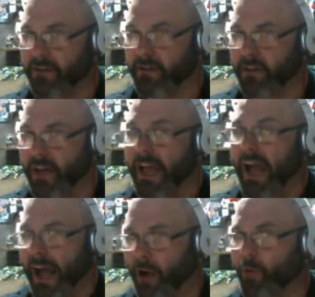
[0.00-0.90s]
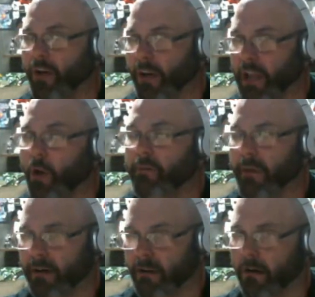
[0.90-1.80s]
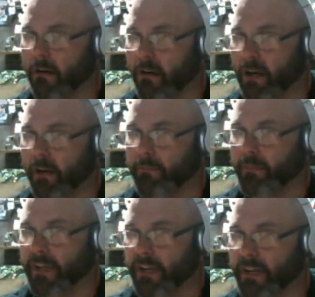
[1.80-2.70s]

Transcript: I would have loaded my car up because